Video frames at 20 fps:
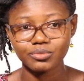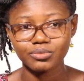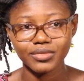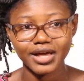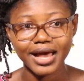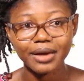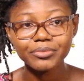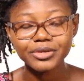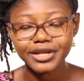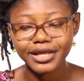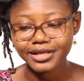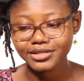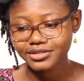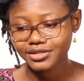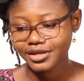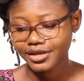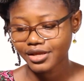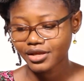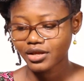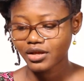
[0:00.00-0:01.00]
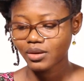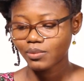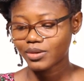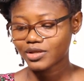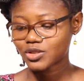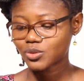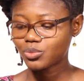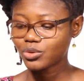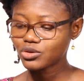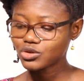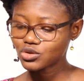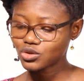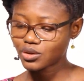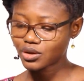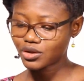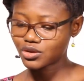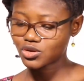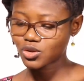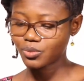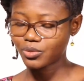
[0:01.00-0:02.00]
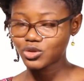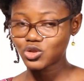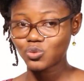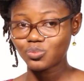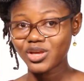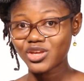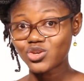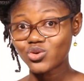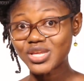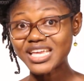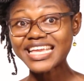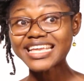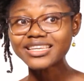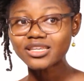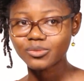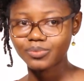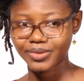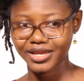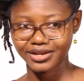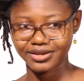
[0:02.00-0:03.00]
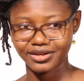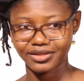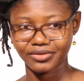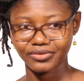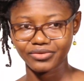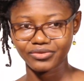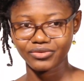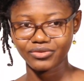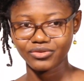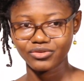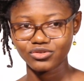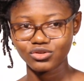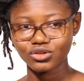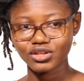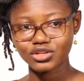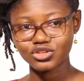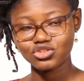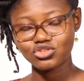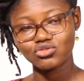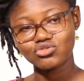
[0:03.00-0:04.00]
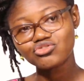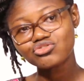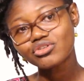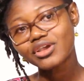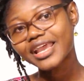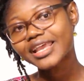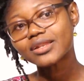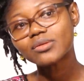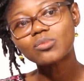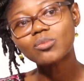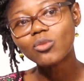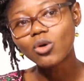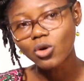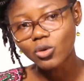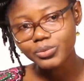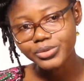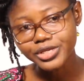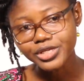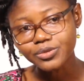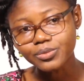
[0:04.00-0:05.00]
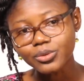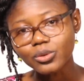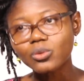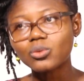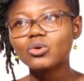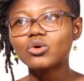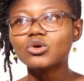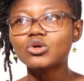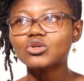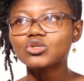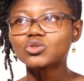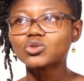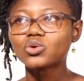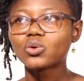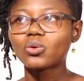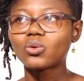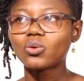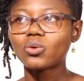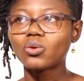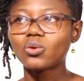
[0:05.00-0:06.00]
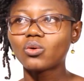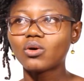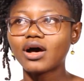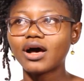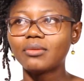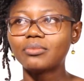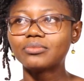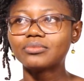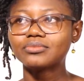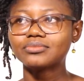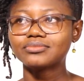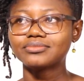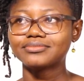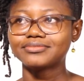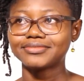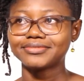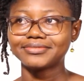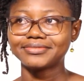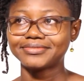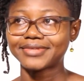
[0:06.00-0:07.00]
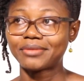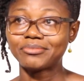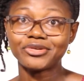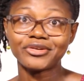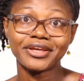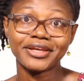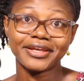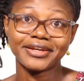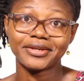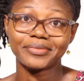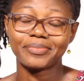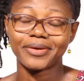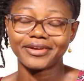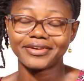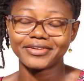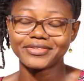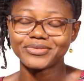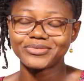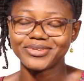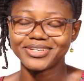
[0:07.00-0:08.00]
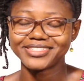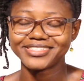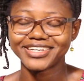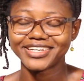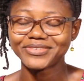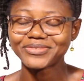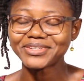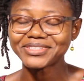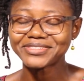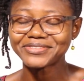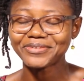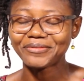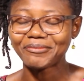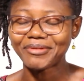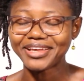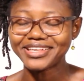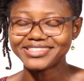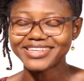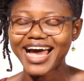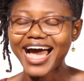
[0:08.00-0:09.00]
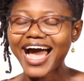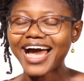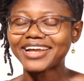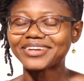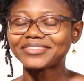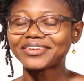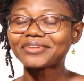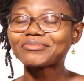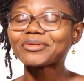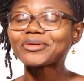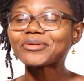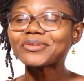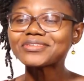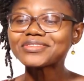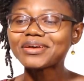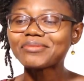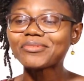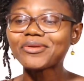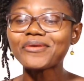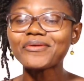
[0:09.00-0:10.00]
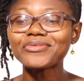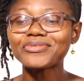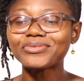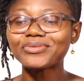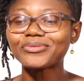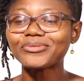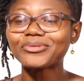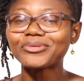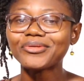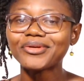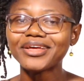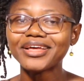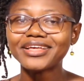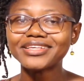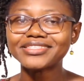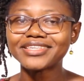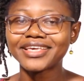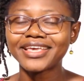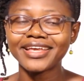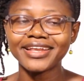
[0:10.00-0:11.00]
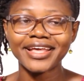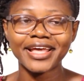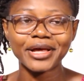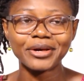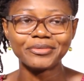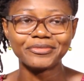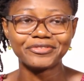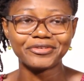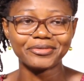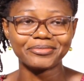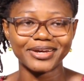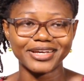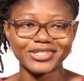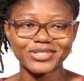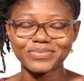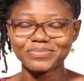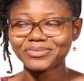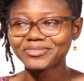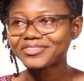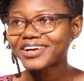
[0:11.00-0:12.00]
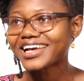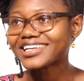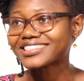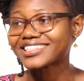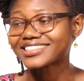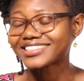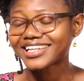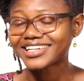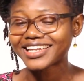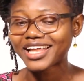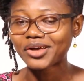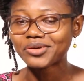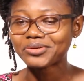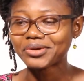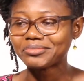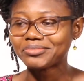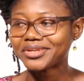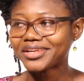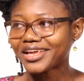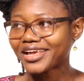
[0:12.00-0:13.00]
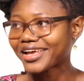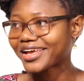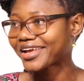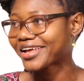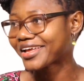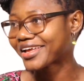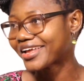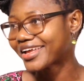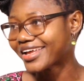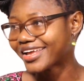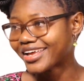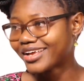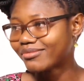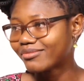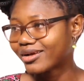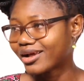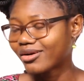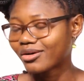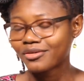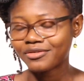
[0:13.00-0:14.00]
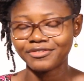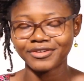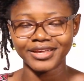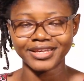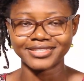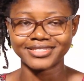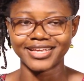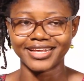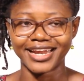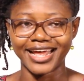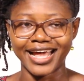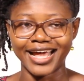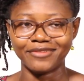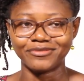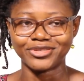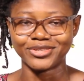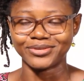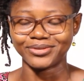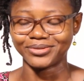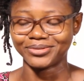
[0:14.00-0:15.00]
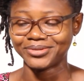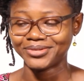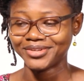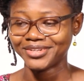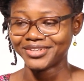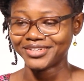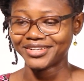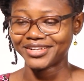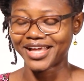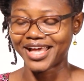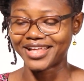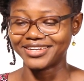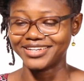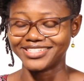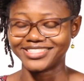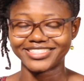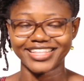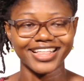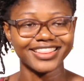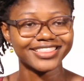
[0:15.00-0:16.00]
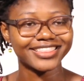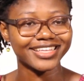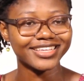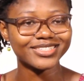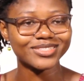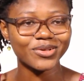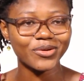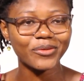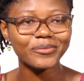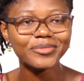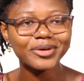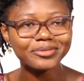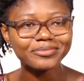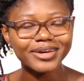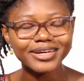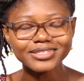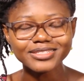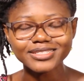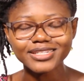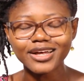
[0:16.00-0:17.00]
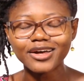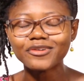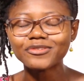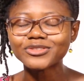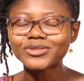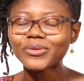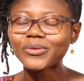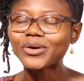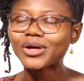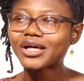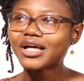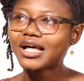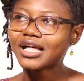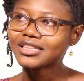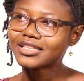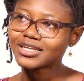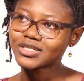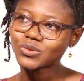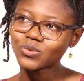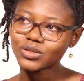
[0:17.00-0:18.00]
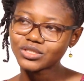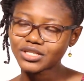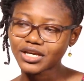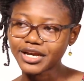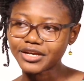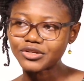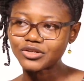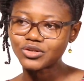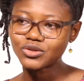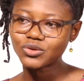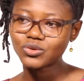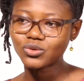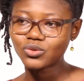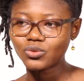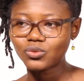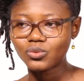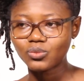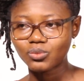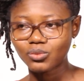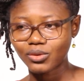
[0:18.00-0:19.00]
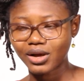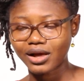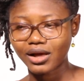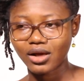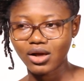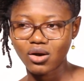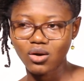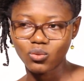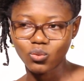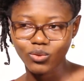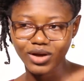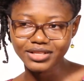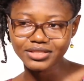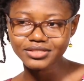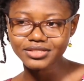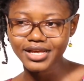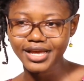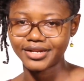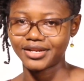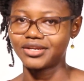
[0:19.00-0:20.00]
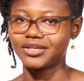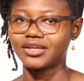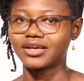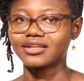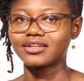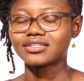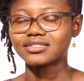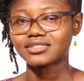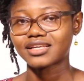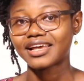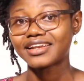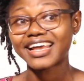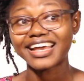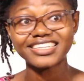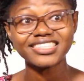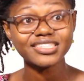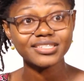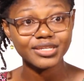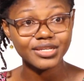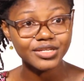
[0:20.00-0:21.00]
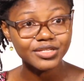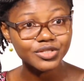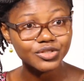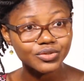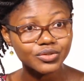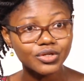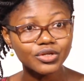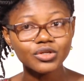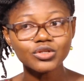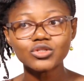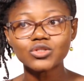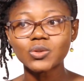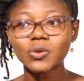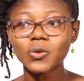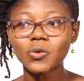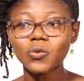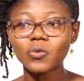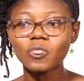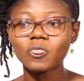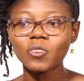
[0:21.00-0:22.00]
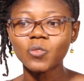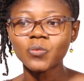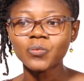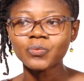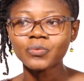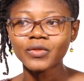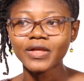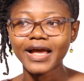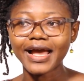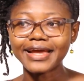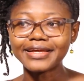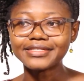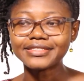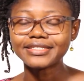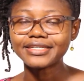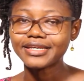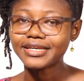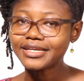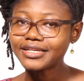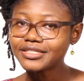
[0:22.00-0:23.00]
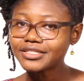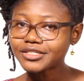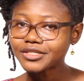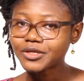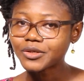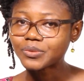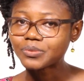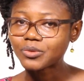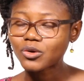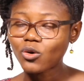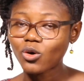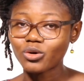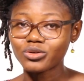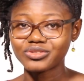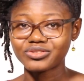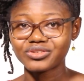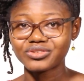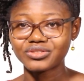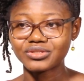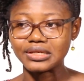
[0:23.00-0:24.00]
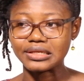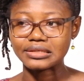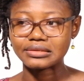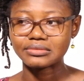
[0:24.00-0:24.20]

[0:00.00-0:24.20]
an update. But postdoc is supposed to make you independent so that you train more people. So I'm doing independent research, which for me is hard, right? Because I'm used to seeking help from my supervisors, and now I'm here in my office and I have to understand things all by myself. So that's what I do on one side, and the other side I teach. So I teach courses